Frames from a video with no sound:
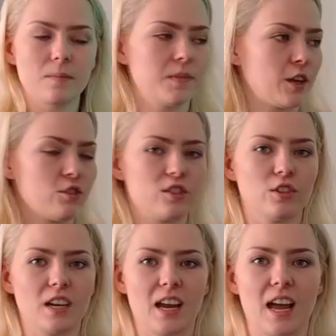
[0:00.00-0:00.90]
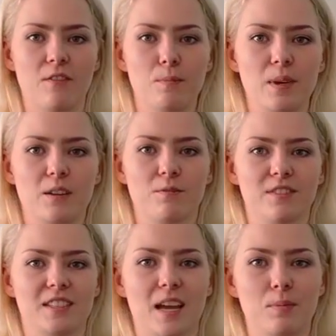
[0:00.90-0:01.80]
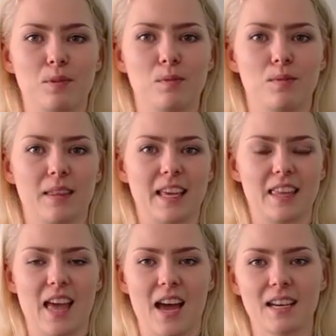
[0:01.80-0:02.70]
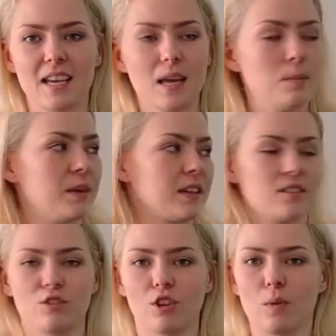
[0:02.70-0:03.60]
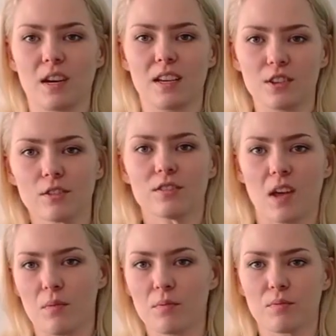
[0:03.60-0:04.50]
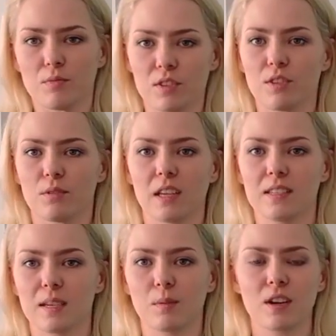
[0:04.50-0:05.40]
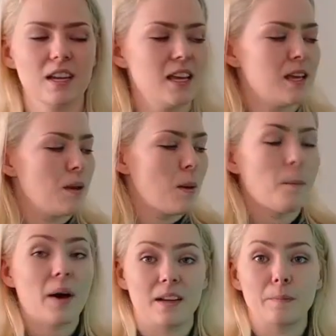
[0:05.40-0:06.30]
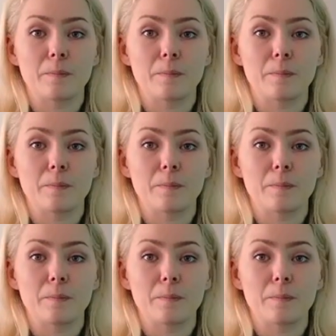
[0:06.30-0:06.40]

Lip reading: Now you're still going to have a bit of depth movement like that because you don't want to hit yourself with your own lightsaber. But